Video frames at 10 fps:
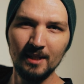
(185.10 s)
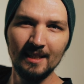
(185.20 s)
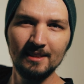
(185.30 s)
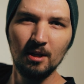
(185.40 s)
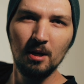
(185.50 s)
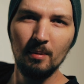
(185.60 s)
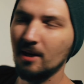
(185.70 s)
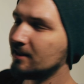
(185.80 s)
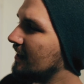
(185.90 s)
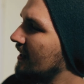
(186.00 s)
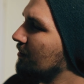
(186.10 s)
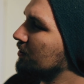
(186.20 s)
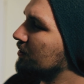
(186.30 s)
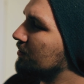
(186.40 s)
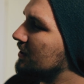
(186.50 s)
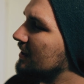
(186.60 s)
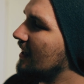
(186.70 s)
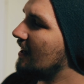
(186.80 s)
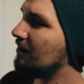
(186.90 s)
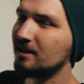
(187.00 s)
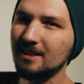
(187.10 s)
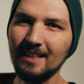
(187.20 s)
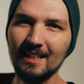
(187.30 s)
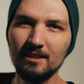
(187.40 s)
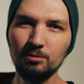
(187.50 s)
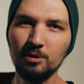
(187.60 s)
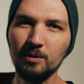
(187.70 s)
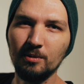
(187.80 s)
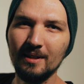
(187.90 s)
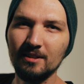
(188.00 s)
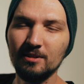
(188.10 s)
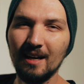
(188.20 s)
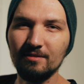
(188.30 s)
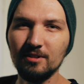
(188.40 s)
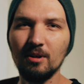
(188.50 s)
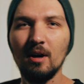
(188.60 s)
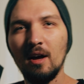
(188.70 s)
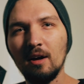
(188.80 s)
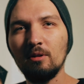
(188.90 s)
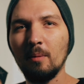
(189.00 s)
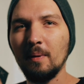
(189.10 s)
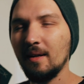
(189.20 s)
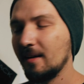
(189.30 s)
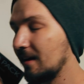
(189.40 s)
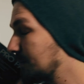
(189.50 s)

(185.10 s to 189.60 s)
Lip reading: text on the box and I wanted to see how this text will be rendered after cropping in and